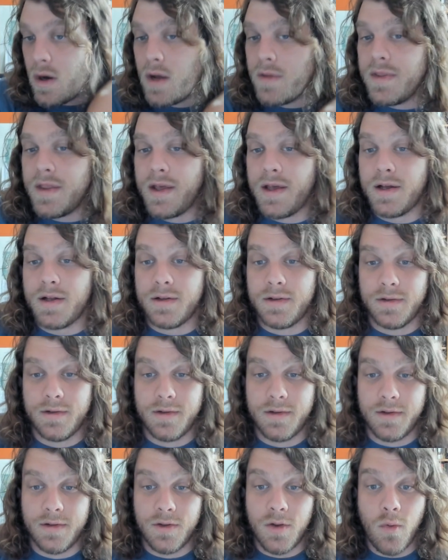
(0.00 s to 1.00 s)
the hell?
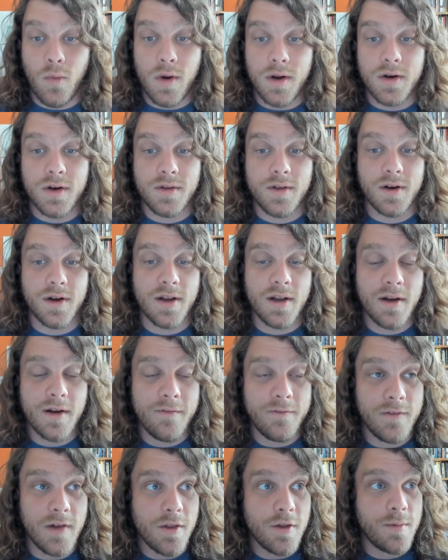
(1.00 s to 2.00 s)
No wonder they're going to have
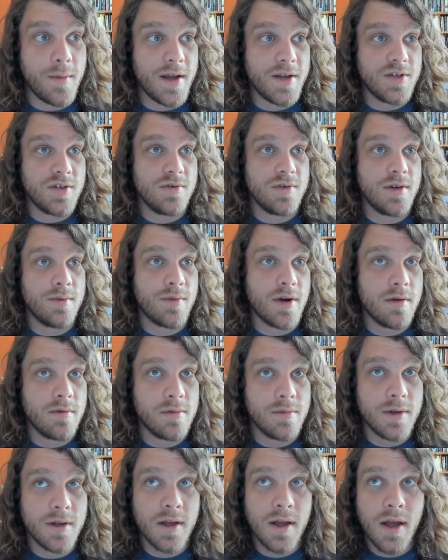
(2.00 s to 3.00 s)
another mass shooting
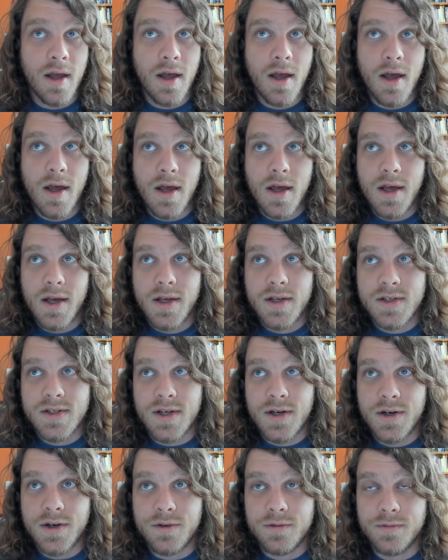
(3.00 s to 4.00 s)
probably.
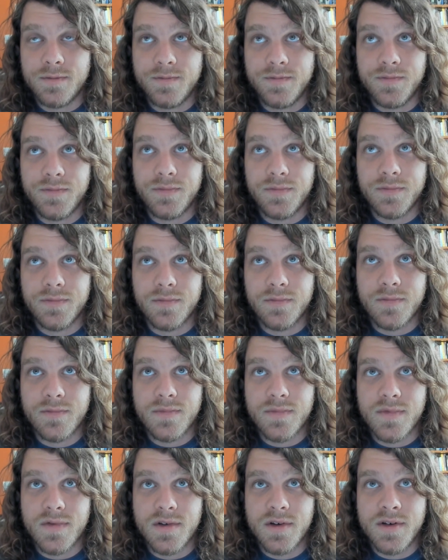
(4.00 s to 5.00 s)
So,
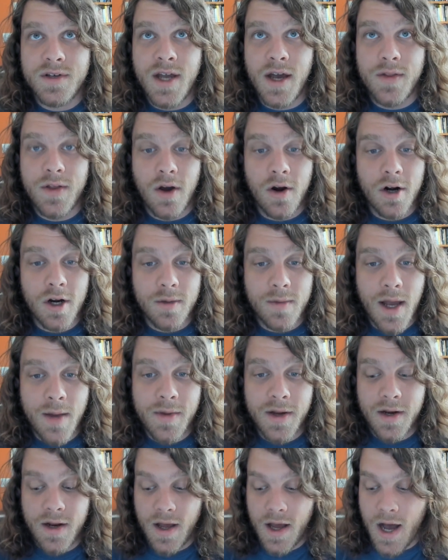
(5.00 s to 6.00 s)
yeah, the argument, I
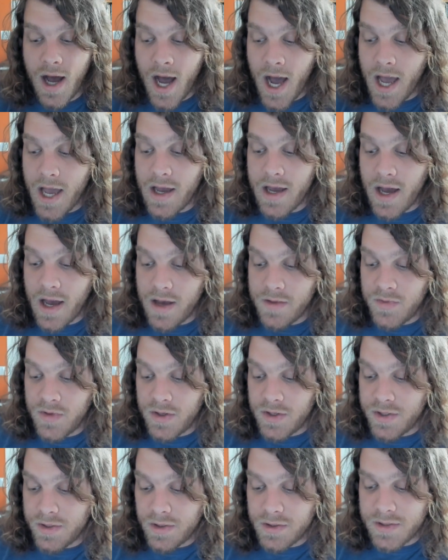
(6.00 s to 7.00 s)
mean, I the
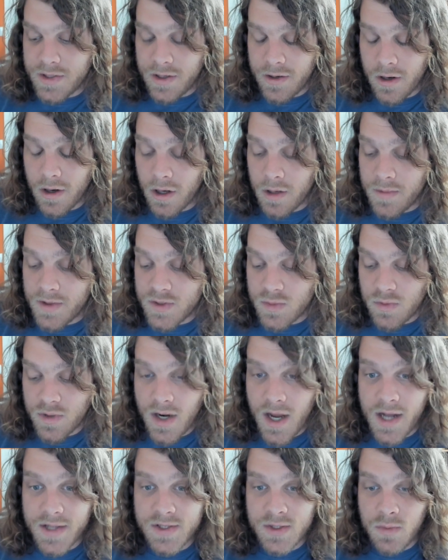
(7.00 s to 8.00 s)
utilitarian arguments would
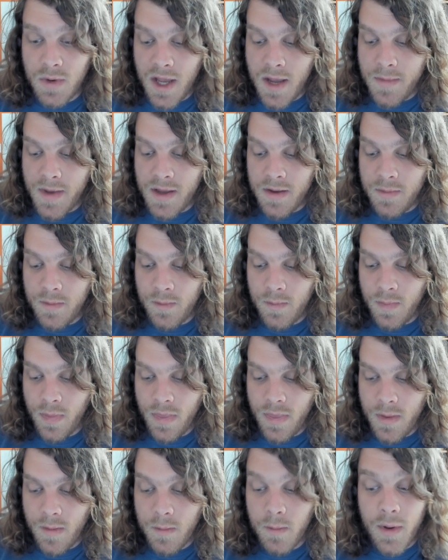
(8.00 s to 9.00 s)
not sway me,
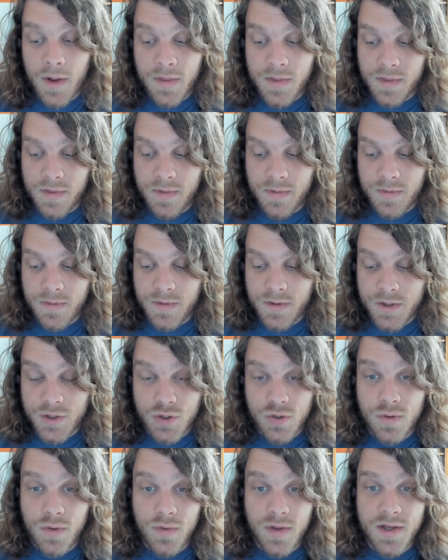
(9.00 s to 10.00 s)
but the
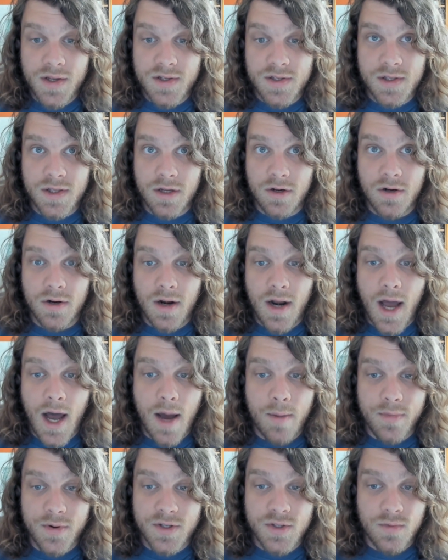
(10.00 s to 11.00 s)
truth is they're
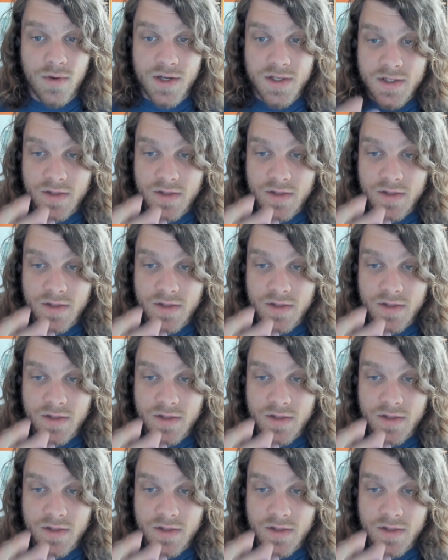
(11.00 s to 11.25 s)
not persuasive